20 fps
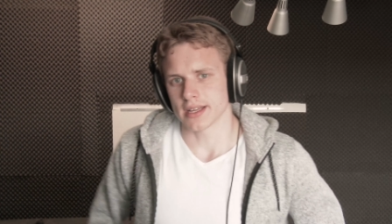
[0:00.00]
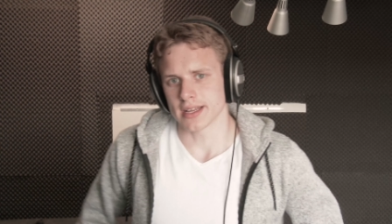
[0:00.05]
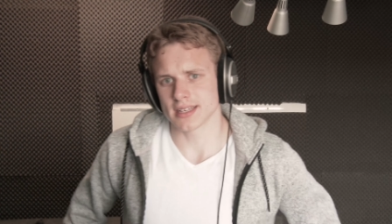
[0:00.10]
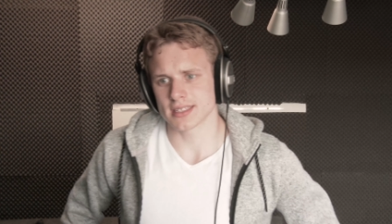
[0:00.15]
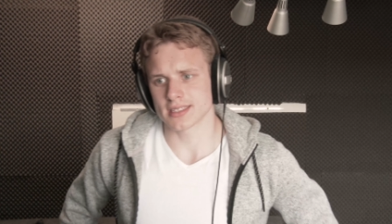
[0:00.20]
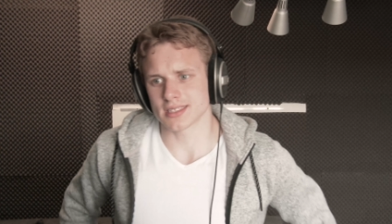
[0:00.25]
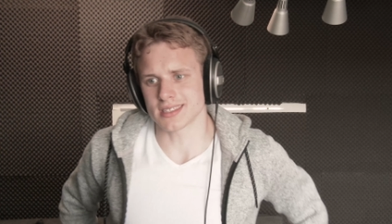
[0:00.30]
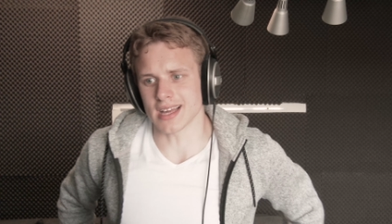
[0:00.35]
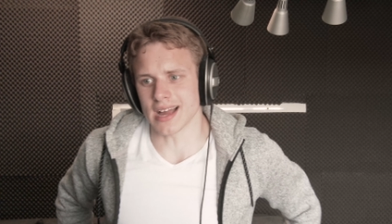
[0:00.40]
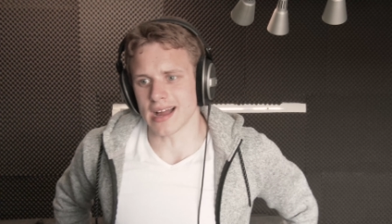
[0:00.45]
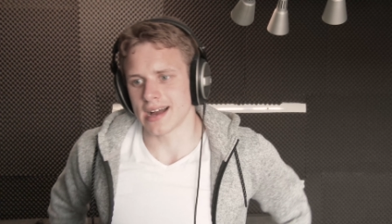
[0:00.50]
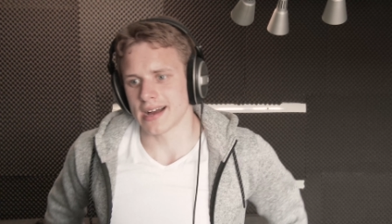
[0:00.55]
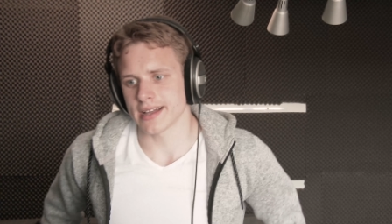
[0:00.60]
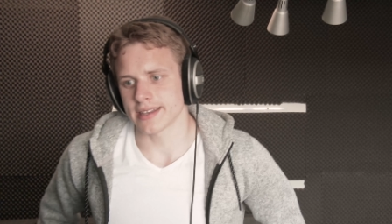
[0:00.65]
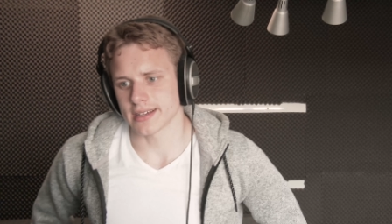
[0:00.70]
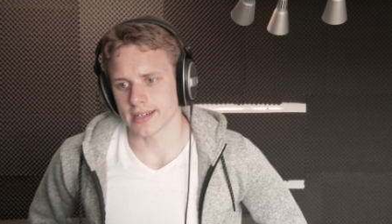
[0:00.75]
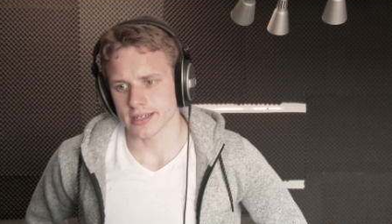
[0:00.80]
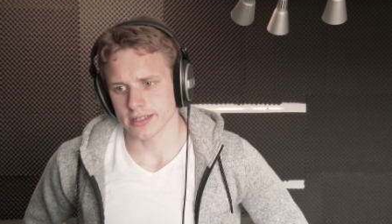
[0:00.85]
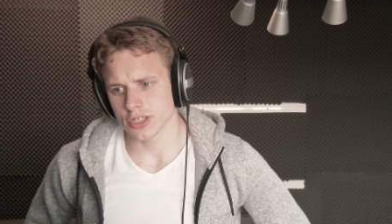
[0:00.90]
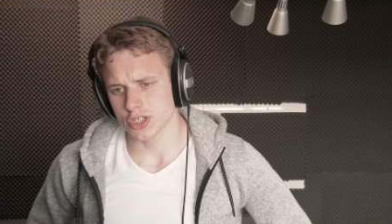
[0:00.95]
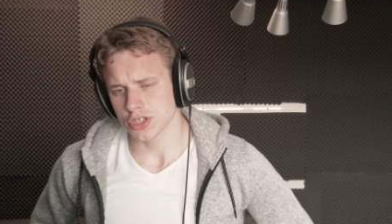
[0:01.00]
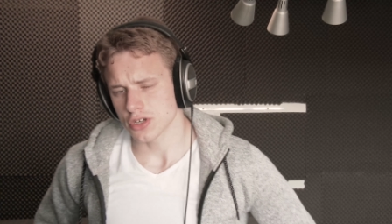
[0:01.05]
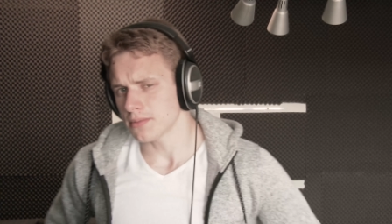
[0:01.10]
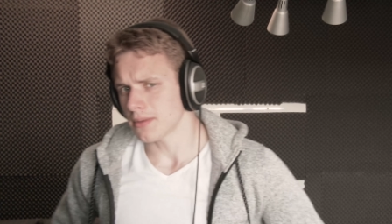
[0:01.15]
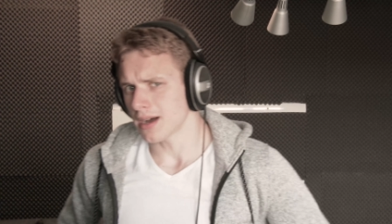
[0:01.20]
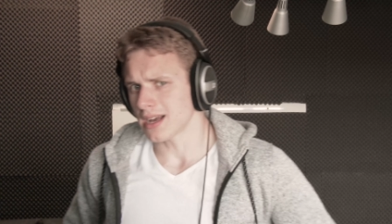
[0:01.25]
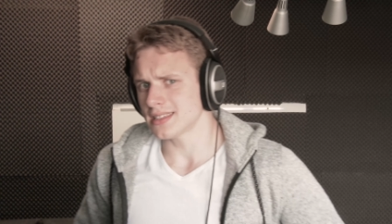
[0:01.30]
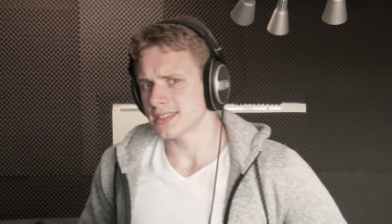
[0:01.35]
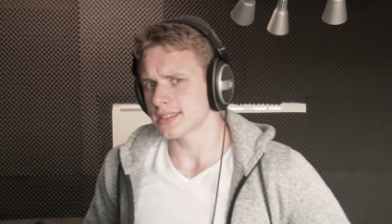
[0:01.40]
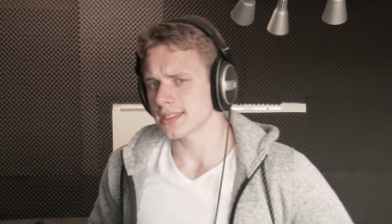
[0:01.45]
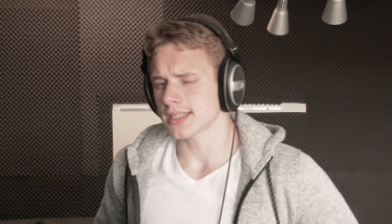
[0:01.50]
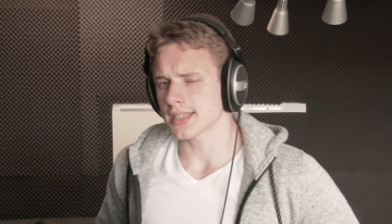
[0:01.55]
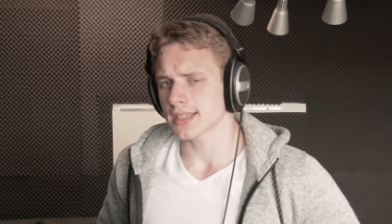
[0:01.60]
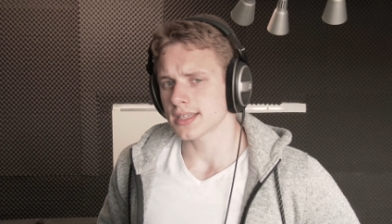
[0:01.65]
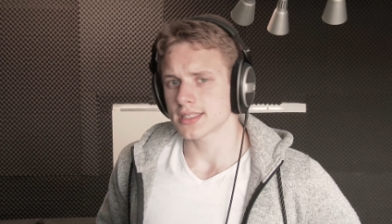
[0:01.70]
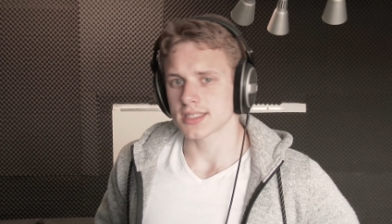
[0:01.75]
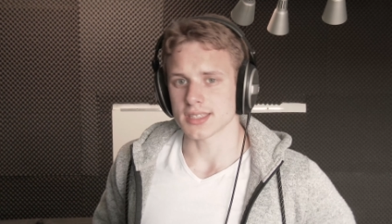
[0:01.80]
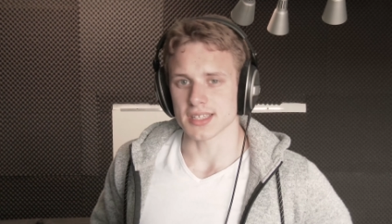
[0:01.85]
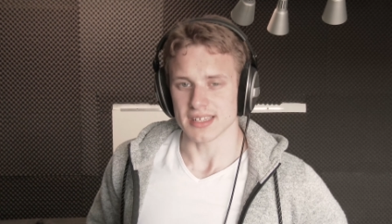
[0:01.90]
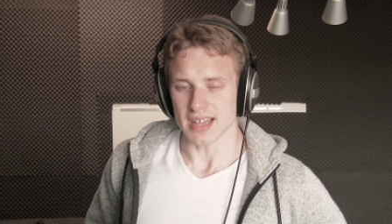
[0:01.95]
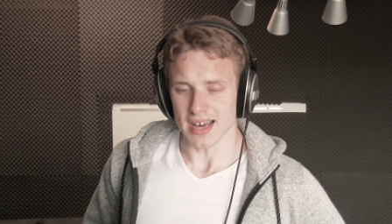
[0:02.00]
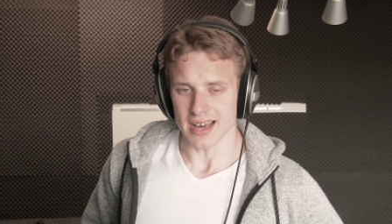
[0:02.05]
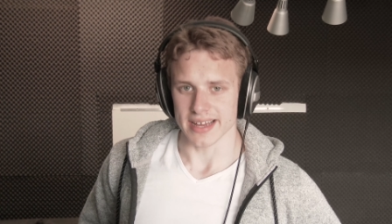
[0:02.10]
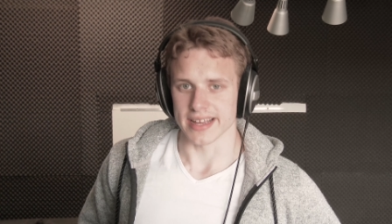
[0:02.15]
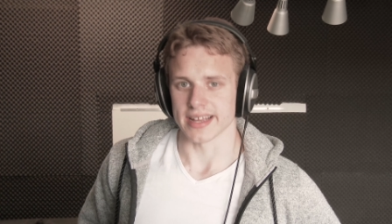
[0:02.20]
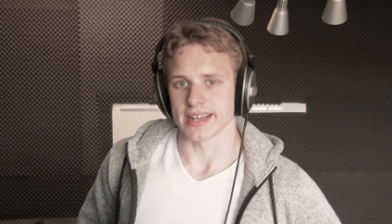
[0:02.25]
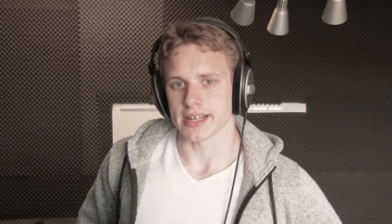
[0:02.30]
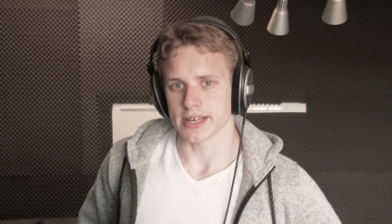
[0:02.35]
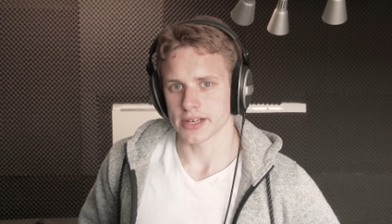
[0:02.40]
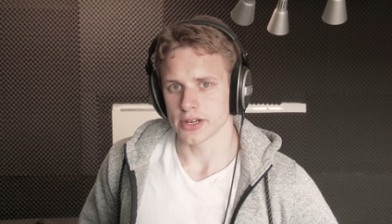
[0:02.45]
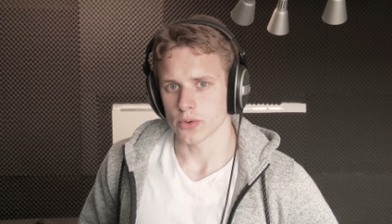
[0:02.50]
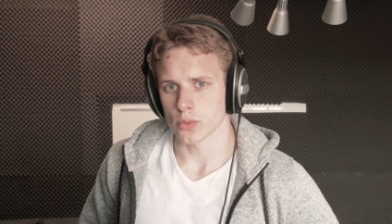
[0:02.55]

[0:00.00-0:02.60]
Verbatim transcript: is that you might see tonight